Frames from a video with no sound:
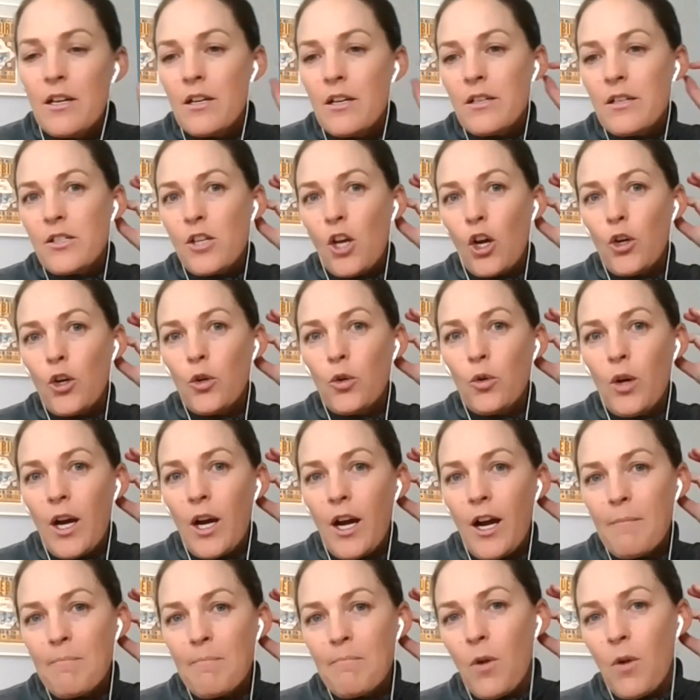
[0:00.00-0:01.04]
So
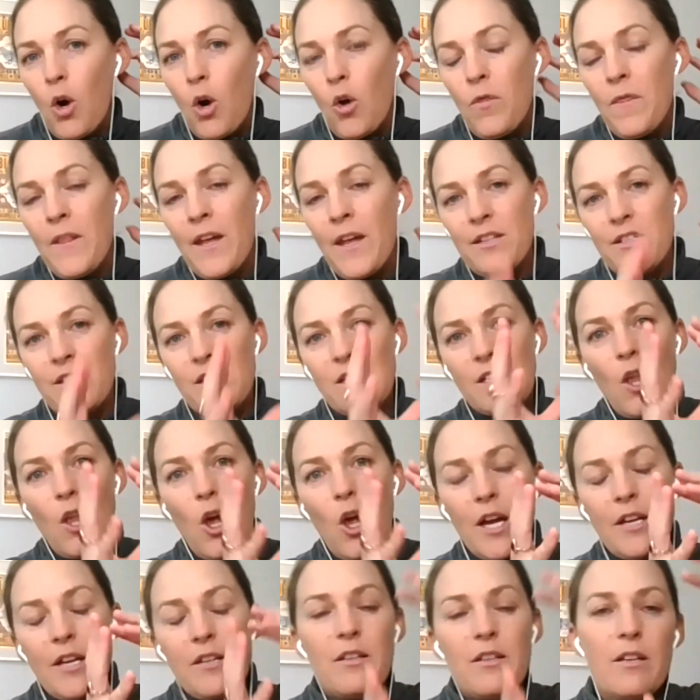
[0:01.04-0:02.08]
on that
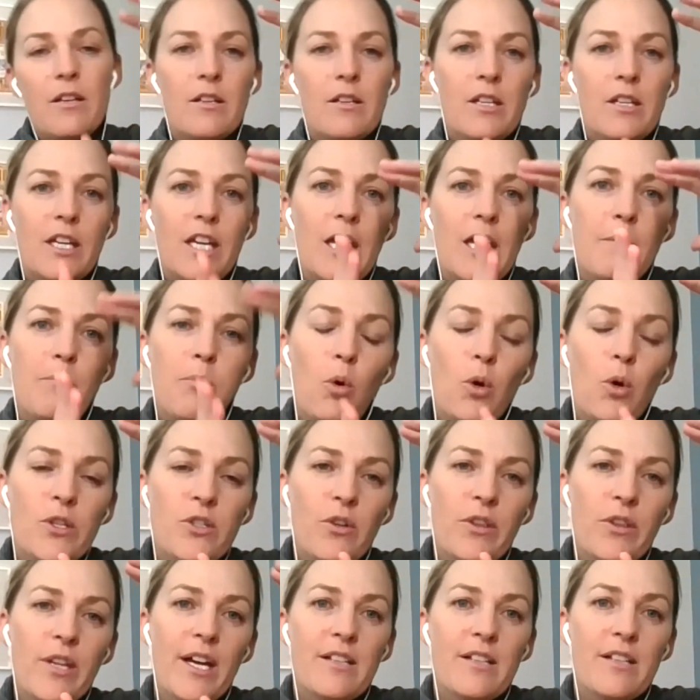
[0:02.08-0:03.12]
slide, the key points
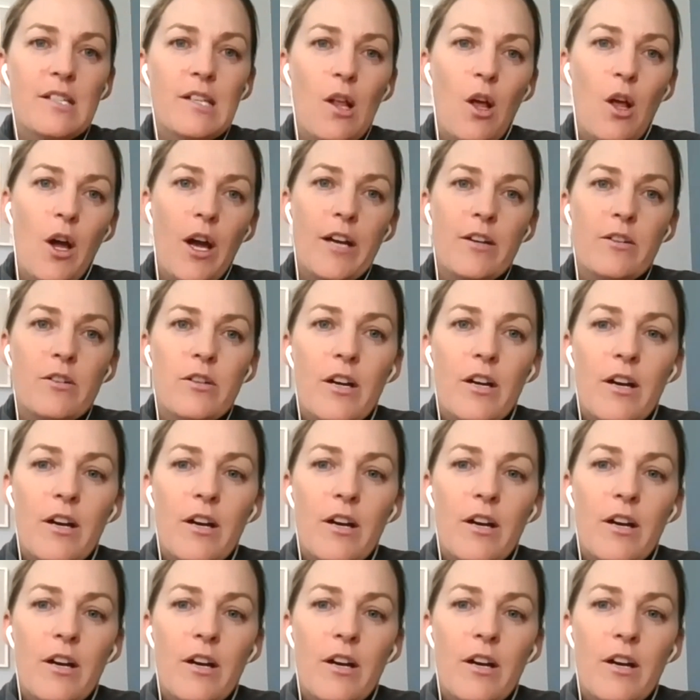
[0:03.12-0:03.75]
on that slide,